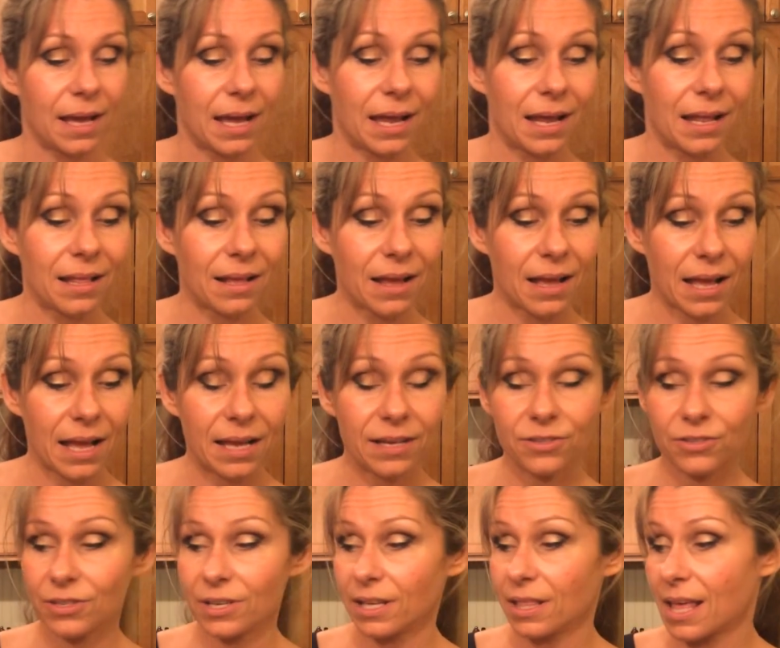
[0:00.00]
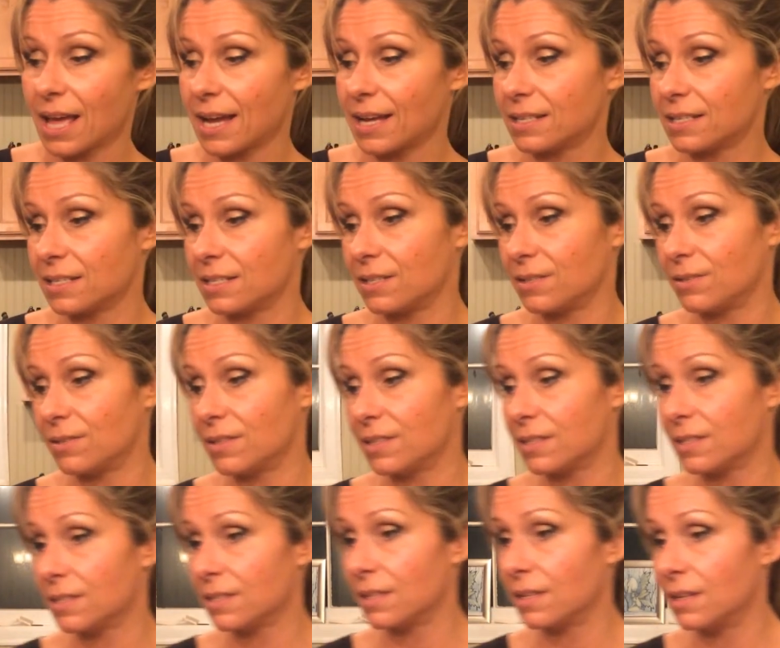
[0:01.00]
I actually like to do
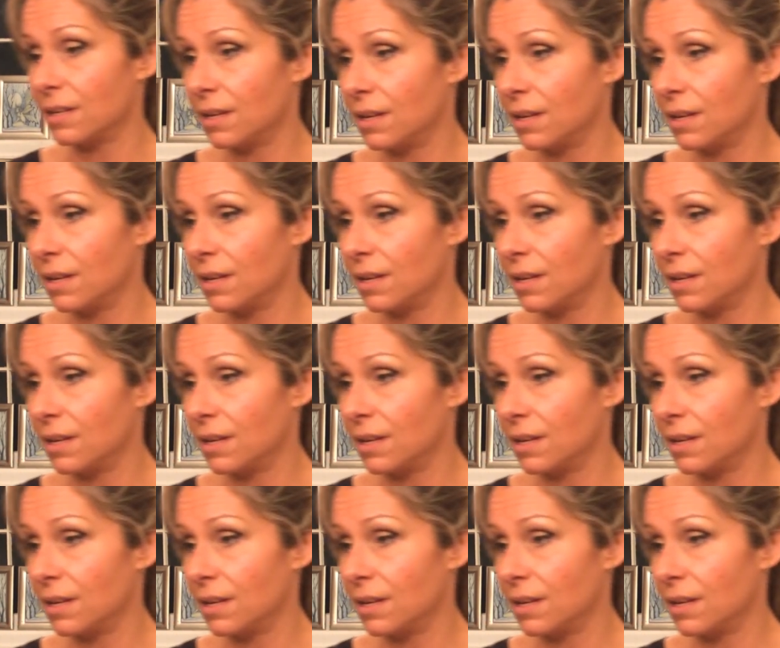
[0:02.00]
this